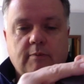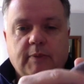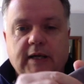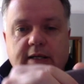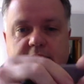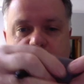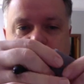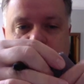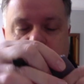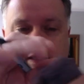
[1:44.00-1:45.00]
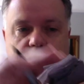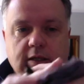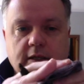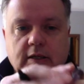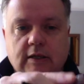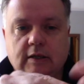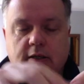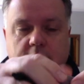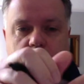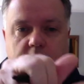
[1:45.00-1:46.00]
piece,
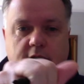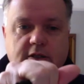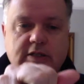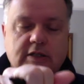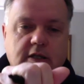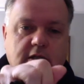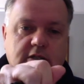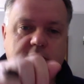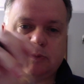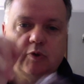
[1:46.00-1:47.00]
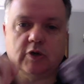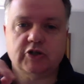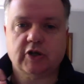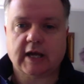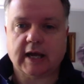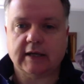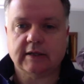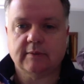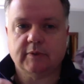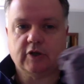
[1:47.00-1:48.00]
as small as you can,
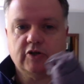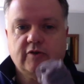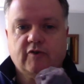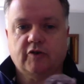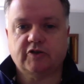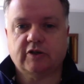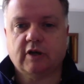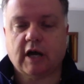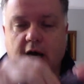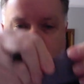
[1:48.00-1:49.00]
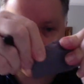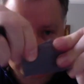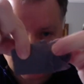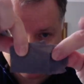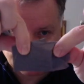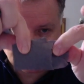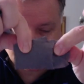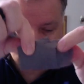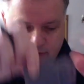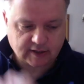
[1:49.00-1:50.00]
because you've got to hide that
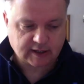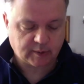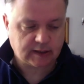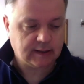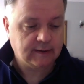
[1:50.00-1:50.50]
behind your other one.